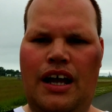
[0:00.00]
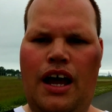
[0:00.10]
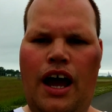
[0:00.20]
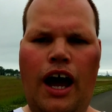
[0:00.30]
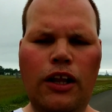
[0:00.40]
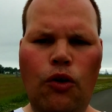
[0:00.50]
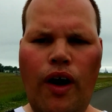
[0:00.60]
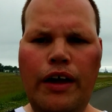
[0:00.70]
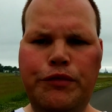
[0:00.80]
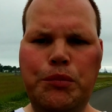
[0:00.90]
Hello
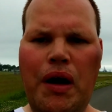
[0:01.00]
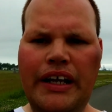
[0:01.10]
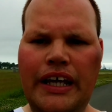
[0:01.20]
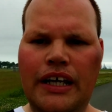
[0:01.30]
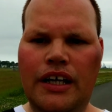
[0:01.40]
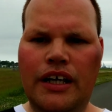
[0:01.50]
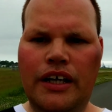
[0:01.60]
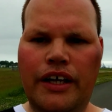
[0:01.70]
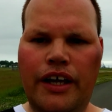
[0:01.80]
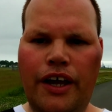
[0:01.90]
everybody,
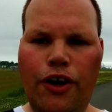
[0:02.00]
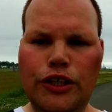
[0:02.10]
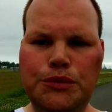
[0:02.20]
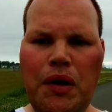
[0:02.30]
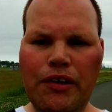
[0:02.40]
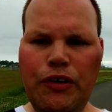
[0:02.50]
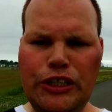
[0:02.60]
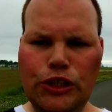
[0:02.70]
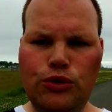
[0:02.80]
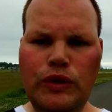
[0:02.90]
here's my
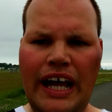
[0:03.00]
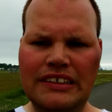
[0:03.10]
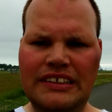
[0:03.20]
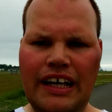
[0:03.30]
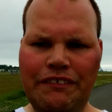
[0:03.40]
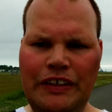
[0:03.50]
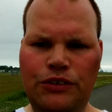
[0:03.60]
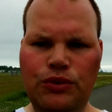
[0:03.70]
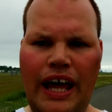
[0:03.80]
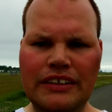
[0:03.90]
winter
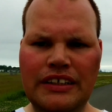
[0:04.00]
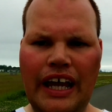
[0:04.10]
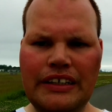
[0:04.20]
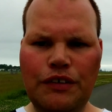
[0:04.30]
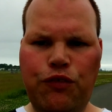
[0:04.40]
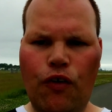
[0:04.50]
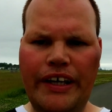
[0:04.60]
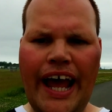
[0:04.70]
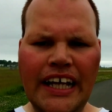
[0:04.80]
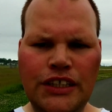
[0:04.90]
2017-2018
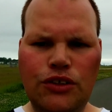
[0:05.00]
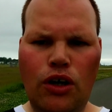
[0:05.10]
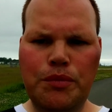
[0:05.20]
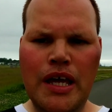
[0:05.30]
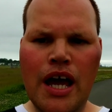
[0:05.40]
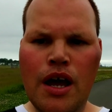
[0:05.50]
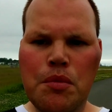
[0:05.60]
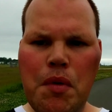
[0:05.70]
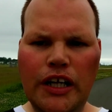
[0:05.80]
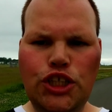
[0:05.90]
forecast. It's going to be
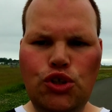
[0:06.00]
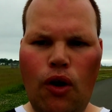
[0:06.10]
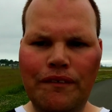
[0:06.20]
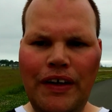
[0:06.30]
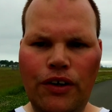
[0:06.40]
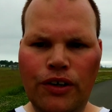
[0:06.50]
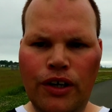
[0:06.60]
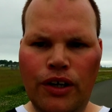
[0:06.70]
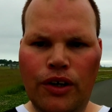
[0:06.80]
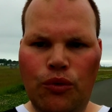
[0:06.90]
much stormier
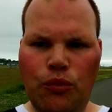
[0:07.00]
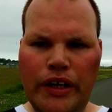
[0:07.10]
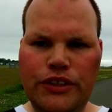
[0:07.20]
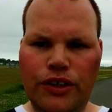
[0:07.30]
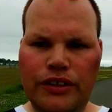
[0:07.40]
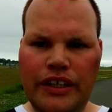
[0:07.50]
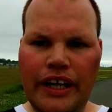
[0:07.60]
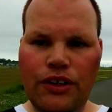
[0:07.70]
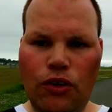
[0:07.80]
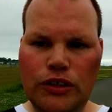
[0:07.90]
winter
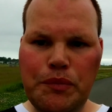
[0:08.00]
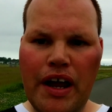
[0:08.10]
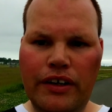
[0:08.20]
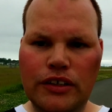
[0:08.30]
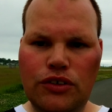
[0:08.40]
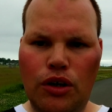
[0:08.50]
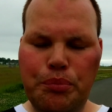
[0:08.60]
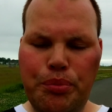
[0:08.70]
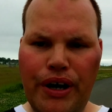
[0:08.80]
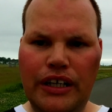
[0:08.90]
in North America. It's going to
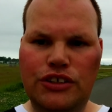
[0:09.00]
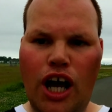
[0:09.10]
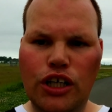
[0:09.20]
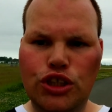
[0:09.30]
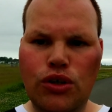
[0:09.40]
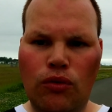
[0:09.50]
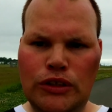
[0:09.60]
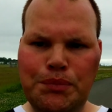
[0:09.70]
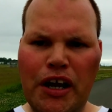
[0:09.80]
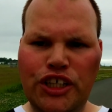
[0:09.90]
bring a ton of snow,
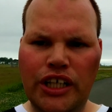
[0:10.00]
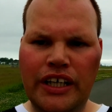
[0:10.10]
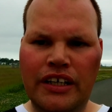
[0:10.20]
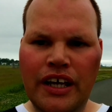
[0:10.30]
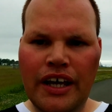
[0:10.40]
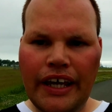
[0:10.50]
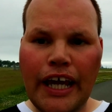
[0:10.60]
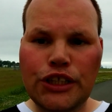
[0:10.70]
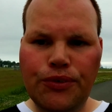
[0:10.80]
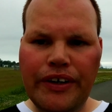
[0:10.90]
especially in
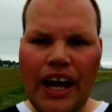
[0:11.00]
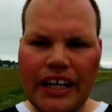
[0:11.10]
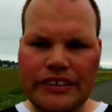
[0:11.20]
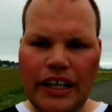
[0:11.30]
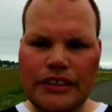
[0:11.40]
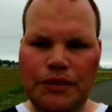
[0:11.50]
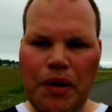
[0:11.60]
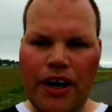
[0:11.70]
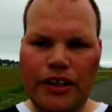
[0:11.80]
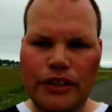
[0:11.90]
eastern United States of
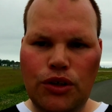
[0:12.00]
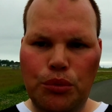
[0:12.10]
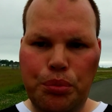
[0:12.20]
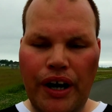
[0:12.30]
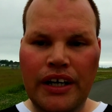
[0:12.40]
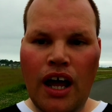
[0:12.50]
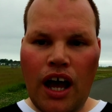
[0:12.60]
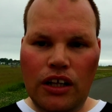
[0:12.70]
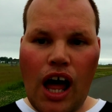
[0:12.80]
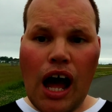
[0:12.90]
America. It's going to bring
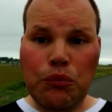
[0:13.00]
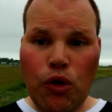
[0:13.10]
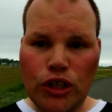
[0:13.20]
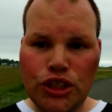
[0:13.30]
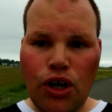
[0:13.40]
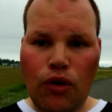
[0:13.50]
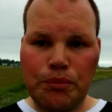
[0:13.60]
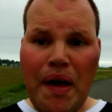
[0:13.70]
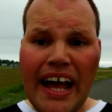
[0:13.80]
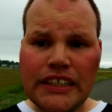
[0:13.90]
a lot more snow
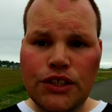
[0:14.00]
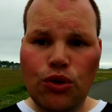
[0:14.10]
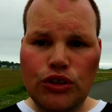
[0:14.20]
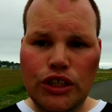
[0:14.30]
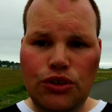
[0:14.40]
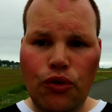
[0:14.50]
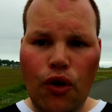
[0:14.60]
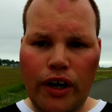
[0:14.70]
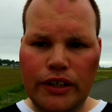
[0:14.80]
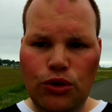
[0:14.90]
in Massachusetts, New
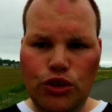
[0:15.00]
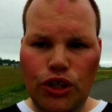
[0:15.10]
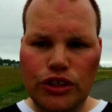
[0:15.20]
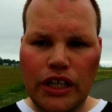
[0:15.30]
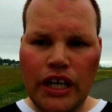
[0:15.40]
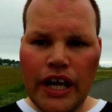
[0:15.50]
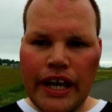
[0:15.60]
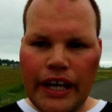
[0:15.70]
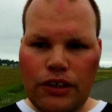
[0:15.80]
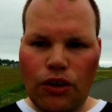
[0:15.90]
York, New Jersey,
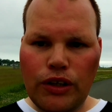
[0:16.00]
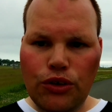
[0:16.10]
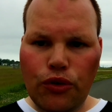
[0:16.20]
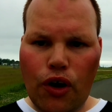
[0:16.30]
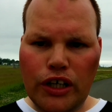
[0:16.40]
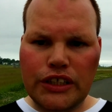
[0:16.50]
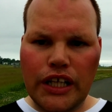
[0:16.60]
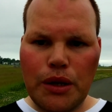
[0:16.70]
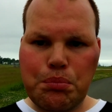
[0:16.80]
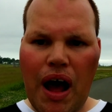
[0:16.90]
including New York
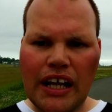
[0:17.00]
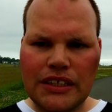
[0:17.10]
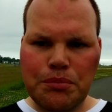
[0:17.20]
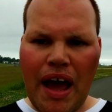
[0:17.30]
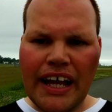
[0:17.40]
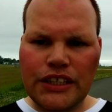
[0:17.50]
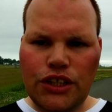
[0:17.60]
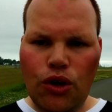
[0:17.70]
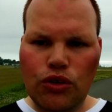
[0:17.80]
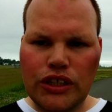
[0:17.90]
City, Boston,
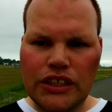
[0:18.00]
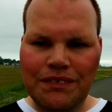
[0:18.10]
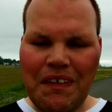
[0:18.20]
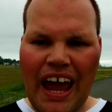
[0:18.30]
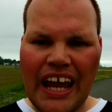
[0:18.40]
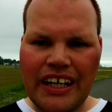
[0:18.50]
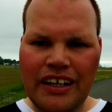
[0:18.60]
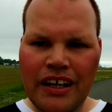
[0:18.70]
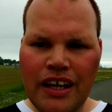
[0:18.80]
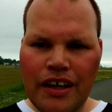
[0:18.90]
Massachusetts, and Maine,
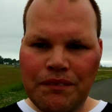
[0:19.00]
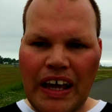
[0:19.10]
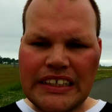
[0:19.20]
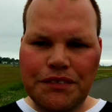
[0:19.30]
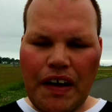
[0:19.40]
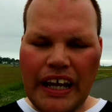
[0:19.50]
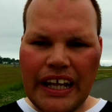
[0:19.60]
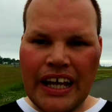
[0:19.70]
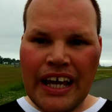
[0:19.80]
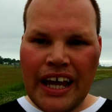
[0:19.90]
and
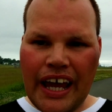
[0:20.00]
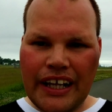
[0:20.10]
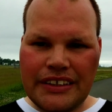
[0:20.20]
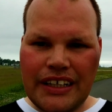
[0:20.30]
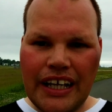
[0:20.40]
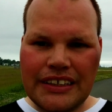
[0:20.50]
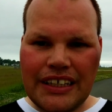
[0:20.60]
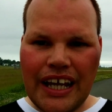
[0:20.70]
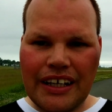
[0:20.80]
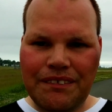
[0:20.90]
Pennsylvania, and
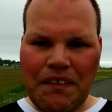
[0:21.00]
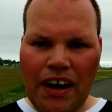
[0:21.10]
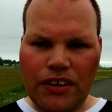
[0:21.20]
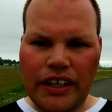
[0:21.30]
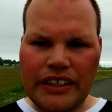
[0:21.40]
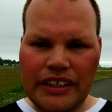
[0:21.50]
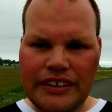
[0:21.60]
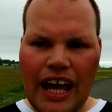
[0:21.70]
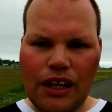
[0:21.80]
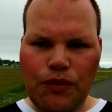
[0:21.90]
D.C., and Maryland, and
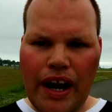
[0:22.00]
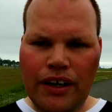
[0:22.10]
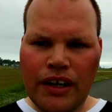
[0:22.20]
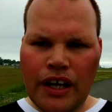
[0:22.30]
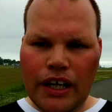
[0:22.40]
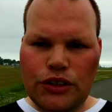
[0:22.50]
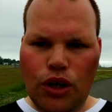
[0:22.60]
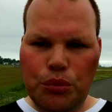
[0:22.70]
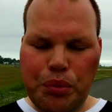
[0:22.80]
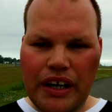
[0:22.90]
Delaware. It's
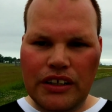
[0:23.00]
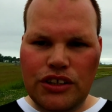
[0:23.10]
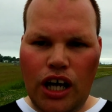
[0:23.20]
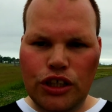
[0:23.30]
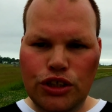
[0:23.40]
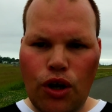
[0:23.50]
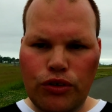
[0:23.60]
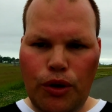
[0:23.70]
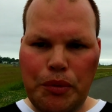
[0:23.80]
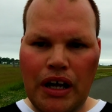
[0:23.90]
going to bring a ton of snow.
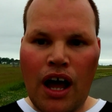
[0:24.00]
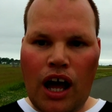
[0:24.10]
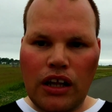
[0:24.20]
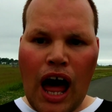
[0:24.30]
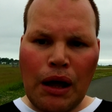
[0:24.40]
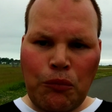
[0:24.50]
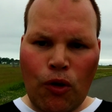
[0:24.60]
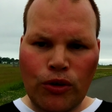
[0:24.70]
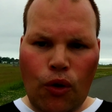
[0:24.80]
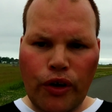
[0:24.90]
There'll be a lot
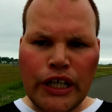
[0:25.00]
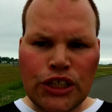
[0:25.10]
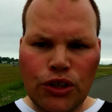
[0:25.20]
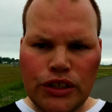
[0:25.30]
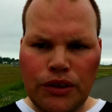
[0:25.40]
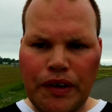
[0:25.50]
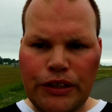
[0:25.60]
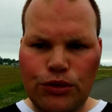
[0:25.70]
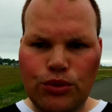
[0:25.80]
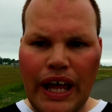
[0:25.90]
more nor'easters in
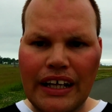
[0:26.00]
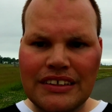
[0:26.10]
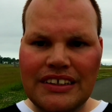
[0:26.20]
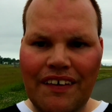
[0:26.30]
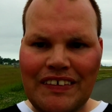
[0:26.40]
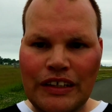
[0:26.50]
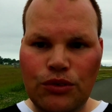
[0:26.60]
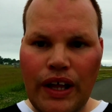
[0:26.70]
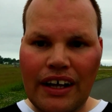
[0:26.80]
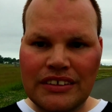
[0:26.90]
winter
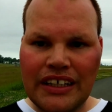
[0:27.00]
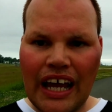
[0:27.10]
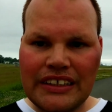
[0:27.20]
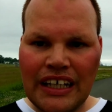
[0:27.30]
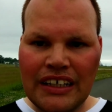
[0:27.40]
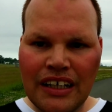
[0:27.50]
2017-2018.